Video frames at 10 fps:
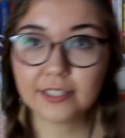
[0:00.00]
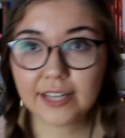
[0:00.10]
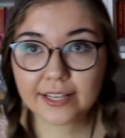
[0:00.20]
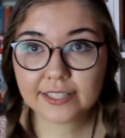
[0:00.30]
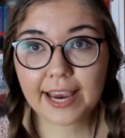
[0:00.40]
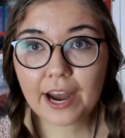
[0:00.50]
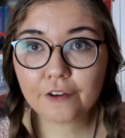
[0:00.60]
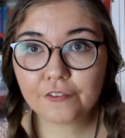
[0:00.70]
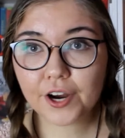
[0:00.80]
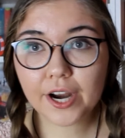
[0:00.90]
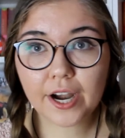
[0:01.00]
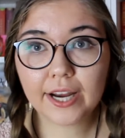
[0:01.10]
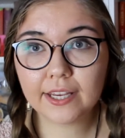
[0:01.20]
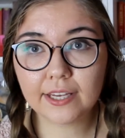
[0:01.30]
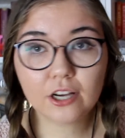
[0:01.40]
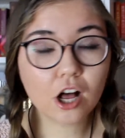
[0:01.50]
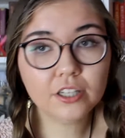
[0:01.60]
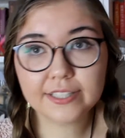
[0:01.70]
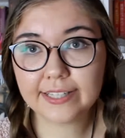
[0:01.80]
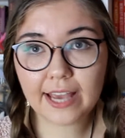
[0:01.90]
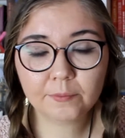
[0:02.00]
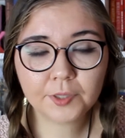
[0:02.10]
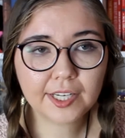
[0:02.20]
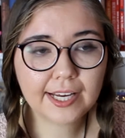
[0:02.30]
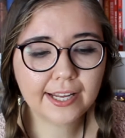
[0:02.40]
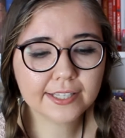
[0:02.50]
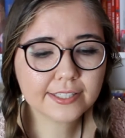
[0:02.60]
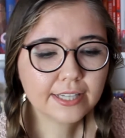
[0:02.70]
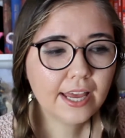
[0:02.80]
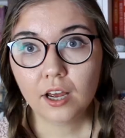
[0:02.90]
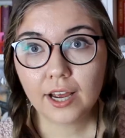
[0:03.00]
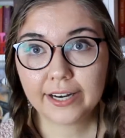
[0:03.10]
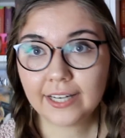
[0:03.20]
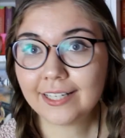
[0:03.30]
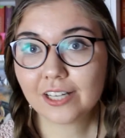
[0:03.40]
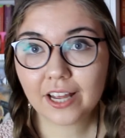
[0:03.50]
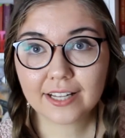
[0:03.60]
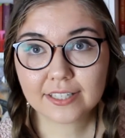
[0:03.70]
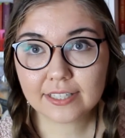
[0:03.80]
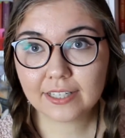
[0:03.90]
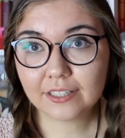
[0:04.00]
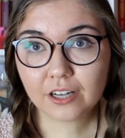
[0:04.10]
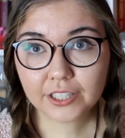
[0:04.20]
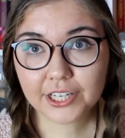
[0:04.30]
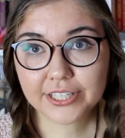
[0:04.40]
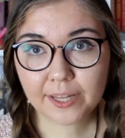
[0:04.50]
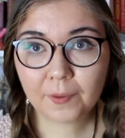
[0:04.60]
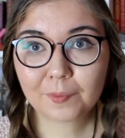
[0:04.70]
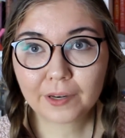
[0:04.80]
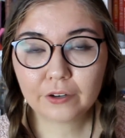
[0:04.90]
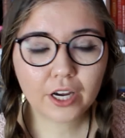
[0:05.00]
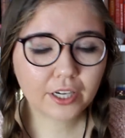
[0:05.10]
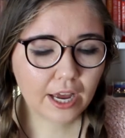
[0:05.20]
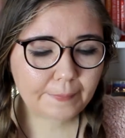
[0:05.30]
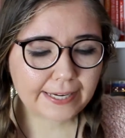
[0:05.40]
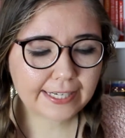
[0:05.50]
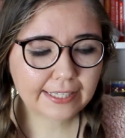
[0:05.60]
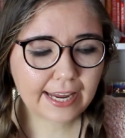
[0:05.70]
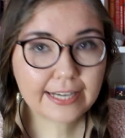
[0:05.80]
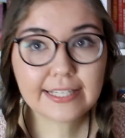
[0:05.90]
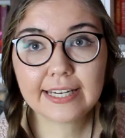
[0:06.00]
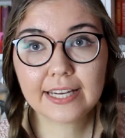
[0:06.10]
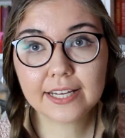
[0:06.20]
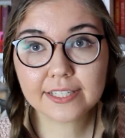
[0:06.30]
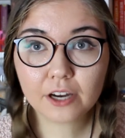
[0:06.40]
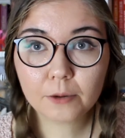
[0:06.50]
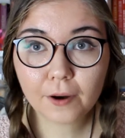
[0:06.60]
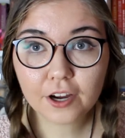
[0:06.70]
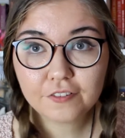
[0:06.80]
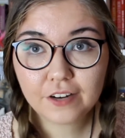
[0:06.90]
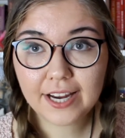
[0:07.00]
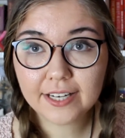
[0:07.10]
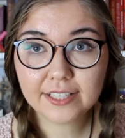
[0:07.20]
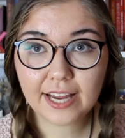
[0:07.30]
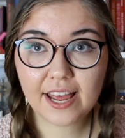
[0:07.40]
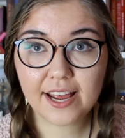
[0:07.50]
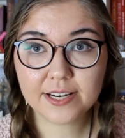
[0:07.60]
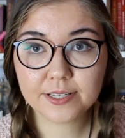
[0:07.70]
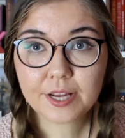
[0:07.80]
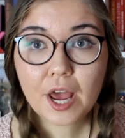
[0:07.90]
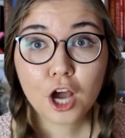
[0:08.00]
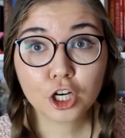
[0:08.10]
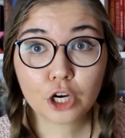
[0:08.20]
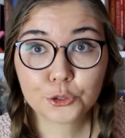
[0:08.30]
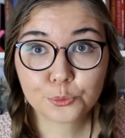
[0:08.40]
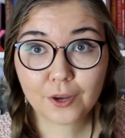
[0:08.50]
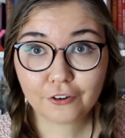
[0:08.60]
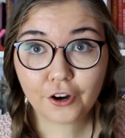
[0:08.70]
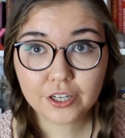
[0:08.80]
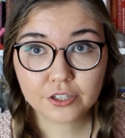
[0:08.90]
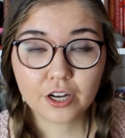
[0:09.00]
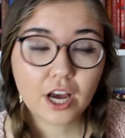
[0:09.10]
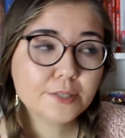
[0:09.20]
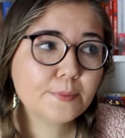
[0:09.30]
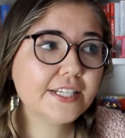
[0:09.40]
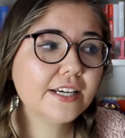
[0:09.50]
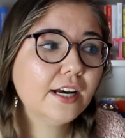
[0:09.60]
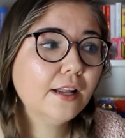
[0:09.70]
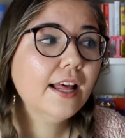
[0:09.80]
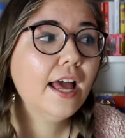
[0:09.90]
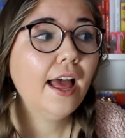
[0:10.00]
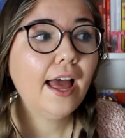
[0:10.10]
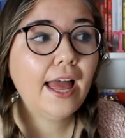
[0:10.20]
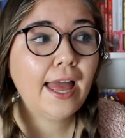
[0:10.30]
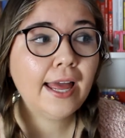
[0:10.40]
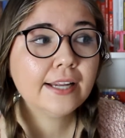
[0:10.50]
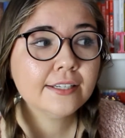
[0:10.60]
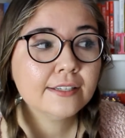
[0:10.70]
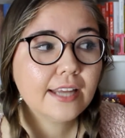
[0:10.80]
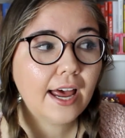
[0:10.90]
takes care of her, he calls the ambulance, and then he tells the doctors and people who are coming that he is her boyfriend and goes with her to the hospital. And